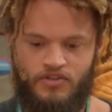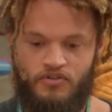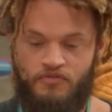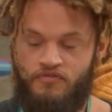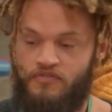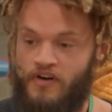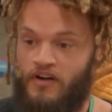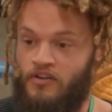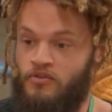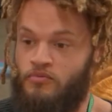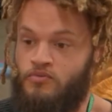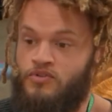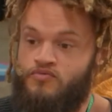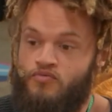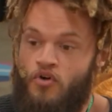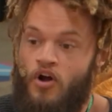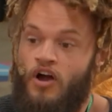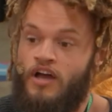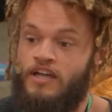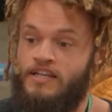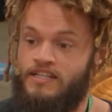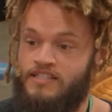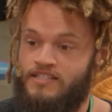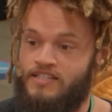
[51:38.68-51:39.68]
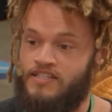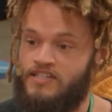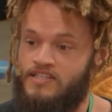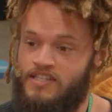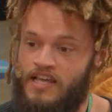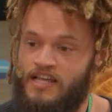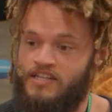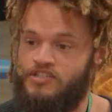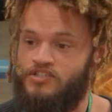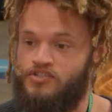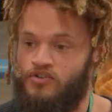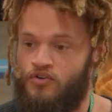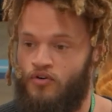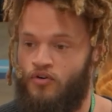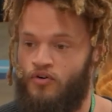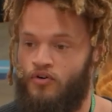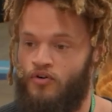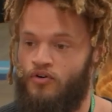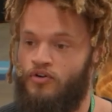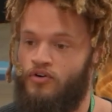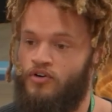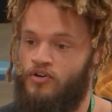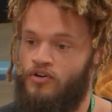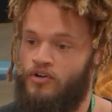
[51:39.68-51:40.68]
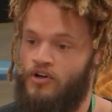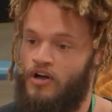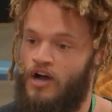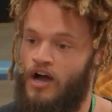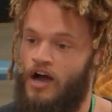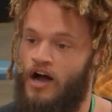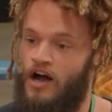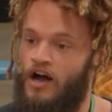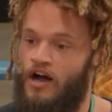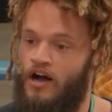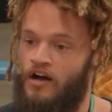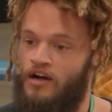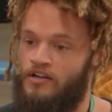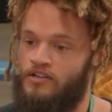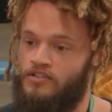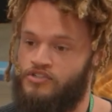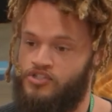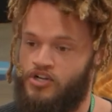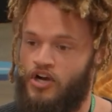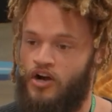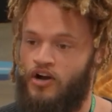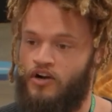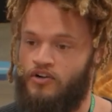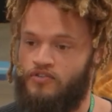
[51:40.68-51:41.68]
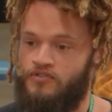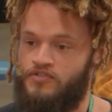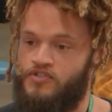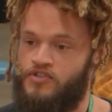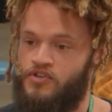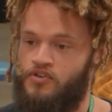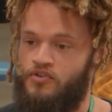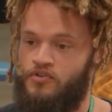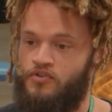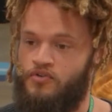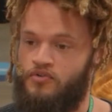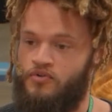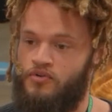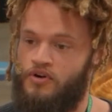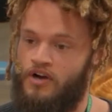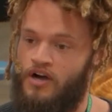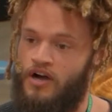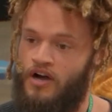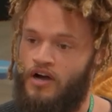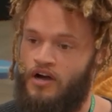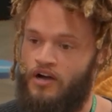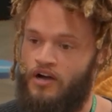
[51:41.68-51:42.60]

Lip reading: you felt it was right to send your child to